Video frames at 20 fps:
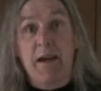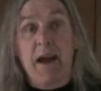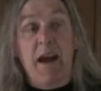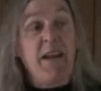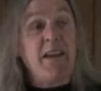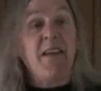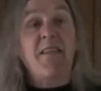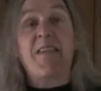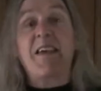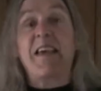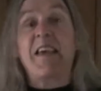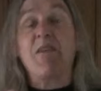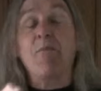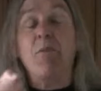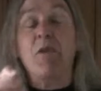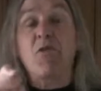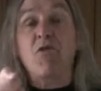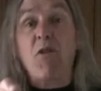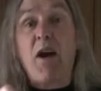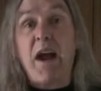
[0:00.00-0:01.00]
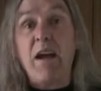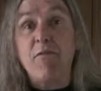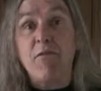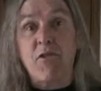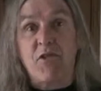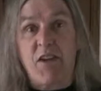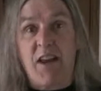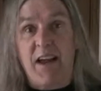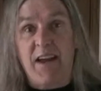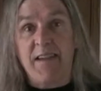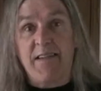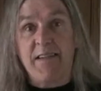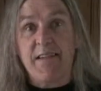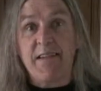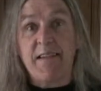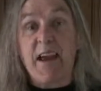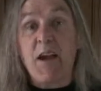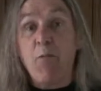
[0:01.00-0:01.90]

And yet they give them a driver's license,